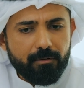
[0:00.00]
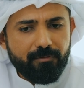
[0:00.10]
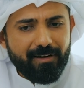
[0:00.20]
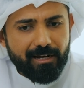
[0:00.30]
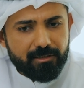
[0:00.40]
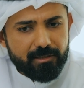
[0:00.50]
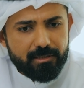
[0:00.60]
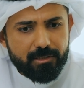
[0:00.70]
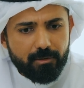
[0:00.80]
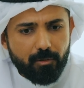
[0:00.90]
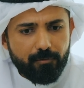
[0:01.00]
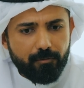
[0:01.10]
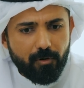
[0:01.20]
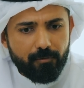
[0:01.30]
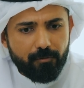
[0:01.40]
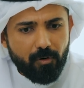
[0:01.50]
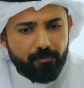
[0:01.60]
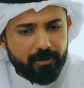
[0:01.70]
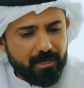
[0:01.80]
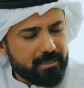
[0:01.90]
factors
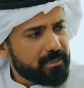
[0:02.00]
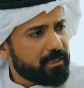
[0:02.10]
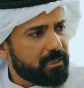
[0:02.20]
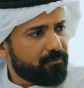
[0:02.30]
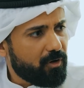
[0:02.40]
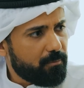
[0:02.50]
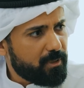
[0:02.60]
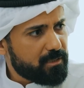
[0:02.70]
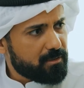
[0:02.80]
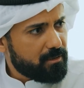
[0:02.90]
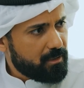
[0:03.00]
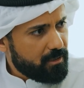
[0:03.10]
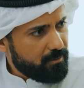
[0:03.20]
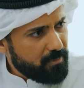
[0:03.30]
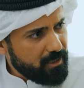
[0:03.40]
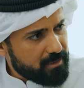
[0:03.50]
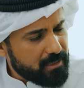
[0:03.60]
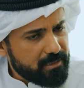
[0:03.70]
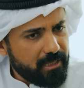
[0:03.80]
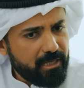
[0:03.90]
of real estate developments, being
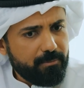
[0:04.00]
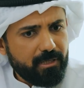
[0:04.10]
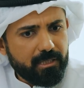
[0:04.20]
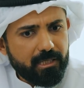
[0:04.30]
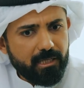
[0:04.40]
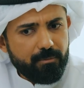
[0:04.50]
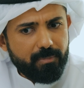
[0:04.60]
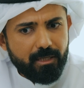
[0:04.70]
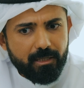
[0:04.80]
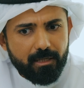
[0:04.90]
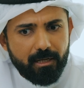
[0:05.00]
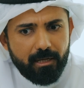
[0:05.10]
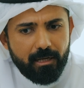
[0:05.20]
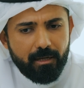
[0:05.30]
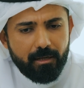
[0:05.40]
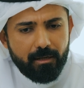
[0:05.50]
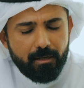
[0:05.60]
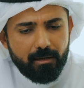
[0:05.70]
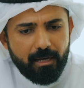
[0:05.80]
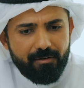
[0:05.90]
sustainability, being
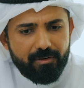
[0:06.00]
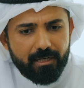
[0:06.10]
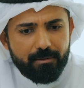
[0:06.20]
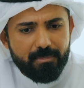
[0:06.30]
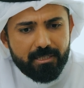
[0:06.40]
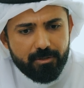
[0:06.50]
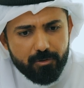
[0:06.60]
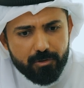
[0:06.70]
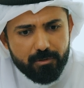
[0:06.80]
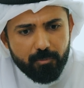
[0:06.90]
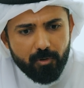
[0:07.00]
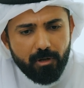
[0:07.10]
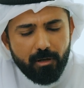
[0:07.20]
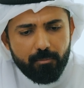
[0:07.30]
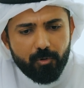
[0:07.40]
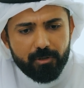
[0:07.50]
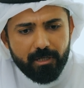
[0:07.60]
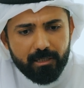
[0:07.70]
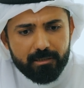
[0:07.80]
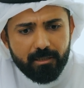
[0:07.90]
having a mixed use
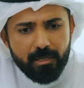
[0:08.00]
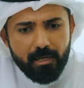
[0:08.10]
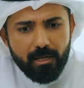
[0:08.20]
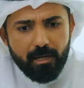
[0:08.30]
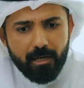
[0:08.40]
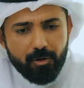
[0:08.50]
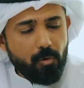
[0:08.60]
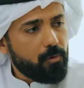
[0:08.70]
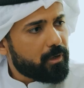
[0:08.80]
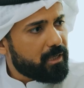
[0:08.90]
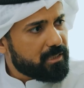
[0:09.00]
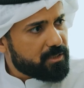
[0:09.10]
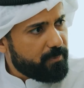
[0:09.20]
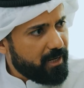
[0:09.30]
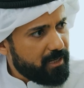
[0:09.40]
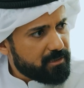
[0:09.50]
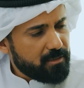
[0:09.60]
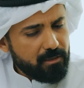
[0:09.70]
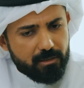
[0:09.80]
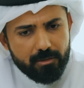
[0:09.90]
product, co-working
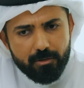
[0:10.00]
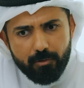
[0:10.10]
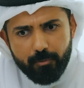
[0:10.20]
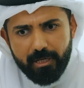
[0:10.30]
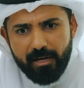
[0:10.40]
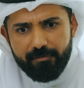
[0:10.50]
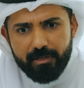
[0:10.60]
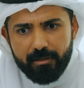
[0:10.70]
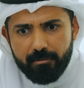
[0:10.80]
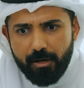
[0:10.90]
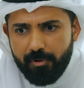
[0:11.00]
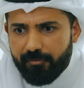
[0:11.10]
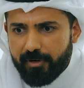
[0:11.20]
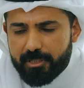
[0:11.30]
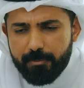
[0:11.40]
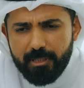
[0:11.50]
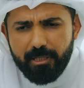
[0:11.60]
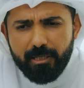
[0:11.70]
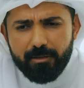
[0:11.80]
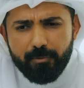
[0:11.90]
space. So we have in our first
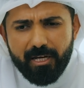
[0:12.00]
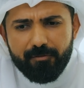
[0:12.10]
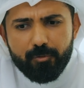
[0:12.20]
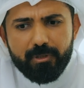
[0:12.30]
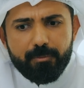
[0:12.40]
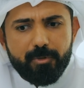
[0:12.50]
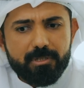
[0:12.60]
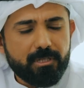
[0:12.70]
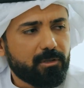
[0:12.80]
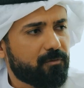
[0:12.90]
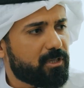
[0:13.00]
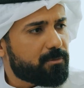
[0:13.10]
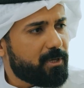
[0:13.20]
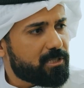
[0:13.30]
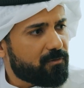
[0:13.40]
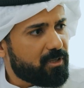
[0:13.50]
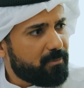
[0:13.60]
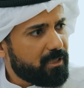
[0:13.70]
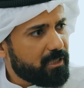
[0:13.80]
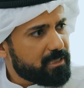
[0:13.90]
building, we have 20% of the space of the
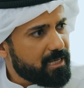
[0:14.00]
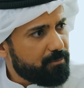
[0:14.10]
building is